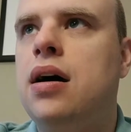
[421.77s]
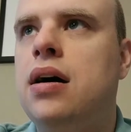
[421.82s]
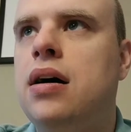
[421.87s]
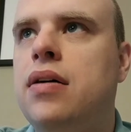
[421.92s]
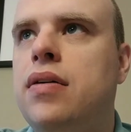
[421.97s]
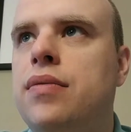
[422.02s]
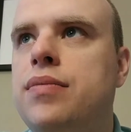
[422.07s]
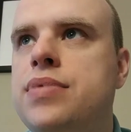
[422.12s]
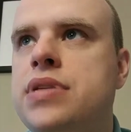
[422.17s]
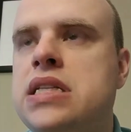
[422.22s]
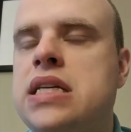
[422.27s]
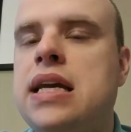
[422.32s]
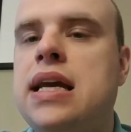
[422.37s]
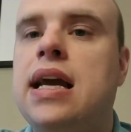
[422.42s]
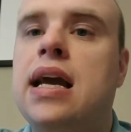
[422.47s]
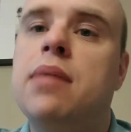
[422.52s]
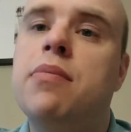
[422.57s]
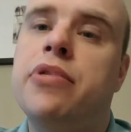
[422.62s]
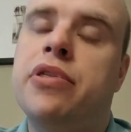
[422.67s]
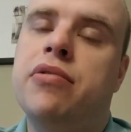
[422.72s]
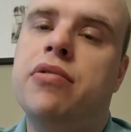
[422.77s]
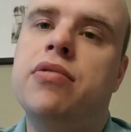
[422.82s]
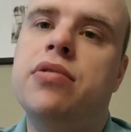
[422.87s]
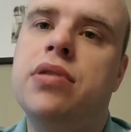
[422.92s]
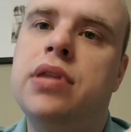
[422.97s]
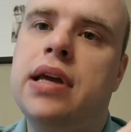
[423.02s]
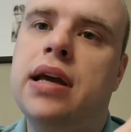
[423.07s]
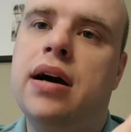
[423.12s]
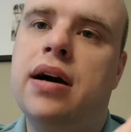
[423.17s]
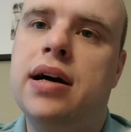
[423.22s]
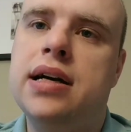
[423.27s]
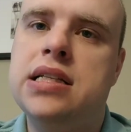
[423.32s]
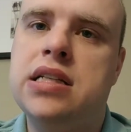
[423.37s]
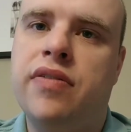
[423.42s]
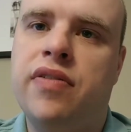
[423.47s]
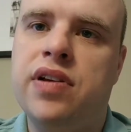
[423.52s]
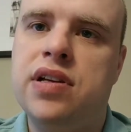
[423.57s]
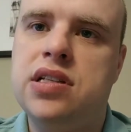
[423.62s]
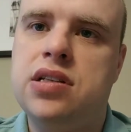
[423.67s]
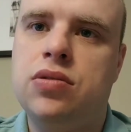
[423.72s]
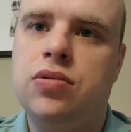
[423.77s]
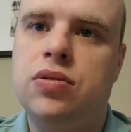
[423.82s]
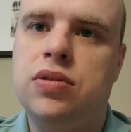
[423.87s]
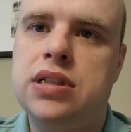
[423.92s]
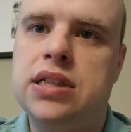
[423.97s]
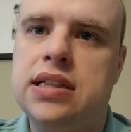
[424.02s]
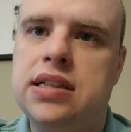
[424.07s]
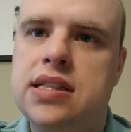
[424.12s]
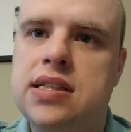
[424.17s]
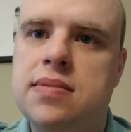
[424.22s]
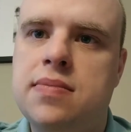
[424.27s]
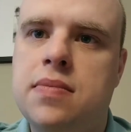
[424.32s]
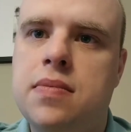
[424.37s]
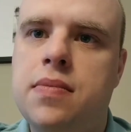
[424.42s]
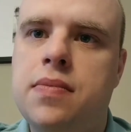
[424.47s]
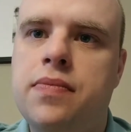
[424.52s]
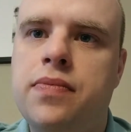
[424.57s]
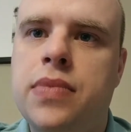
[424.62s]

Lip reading: are seeing him through the eyes of his daughters.